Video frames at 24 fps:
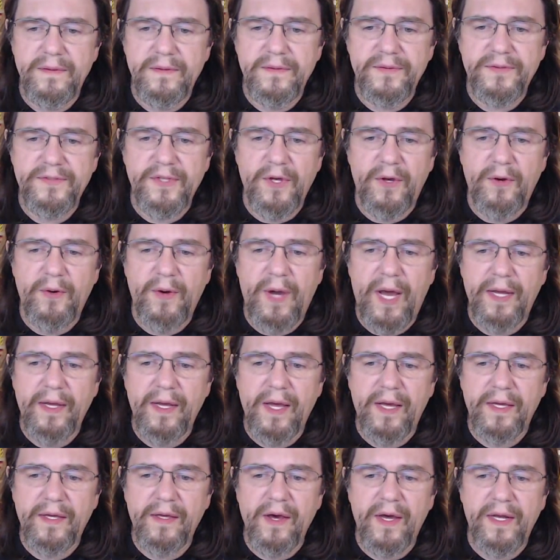so
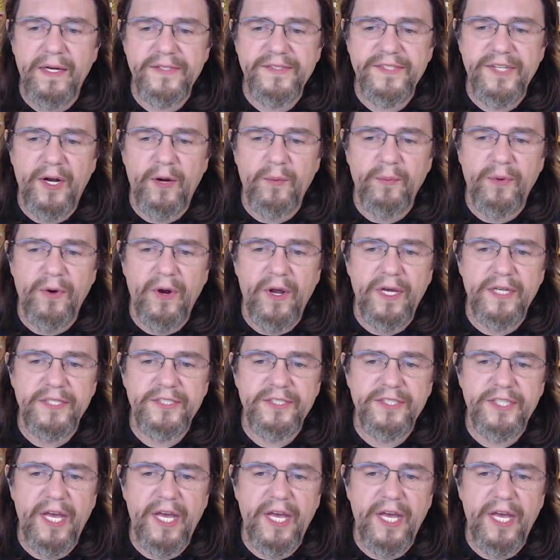I got his airbrush